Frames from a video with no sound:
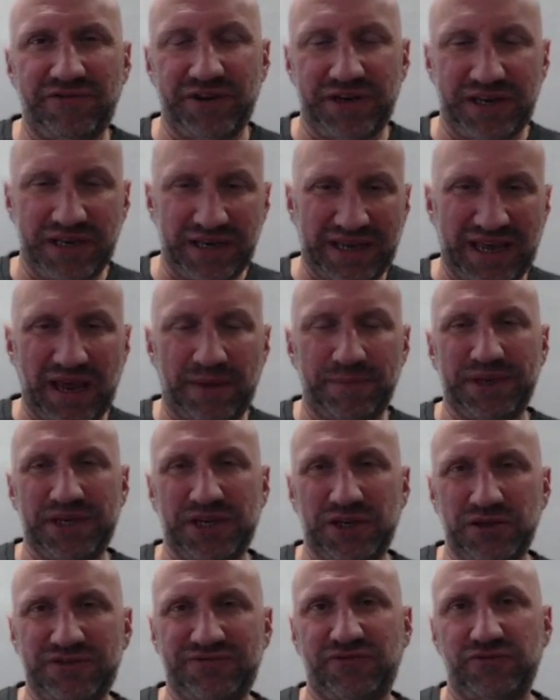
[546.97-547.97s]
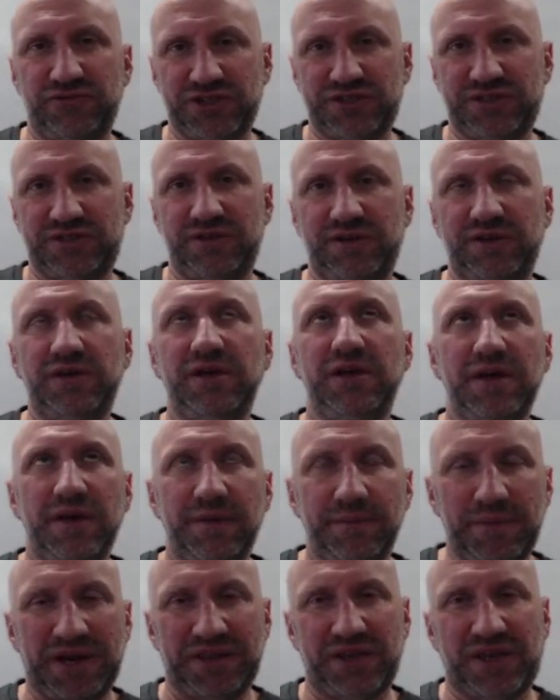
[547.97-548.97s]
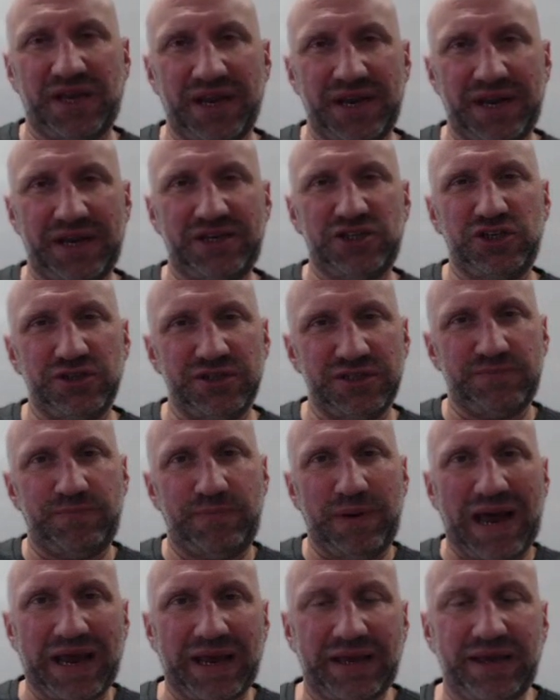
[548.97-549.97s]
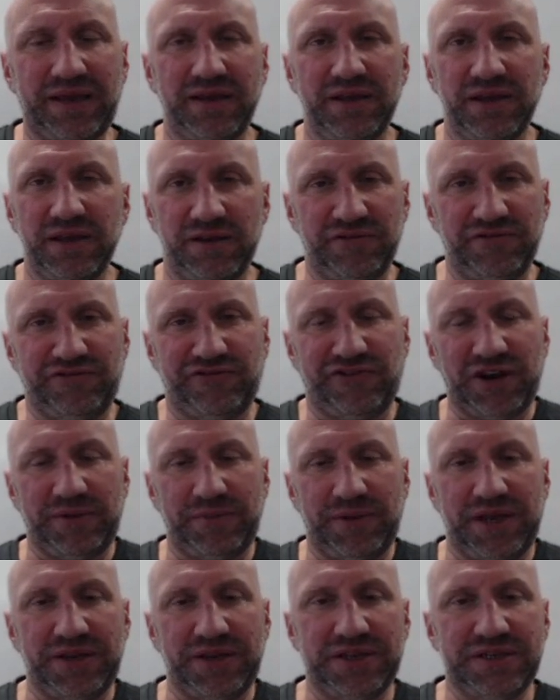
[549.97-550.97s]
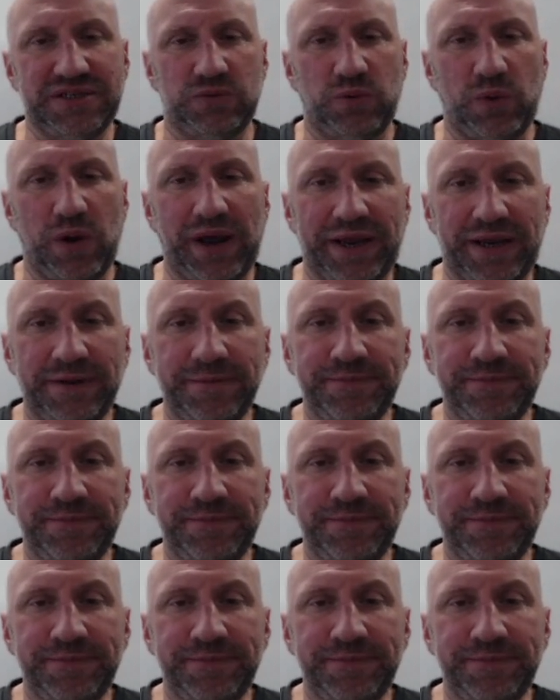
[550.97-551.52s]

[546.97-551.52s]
it can be useful just to make the connections back and frame it in this way.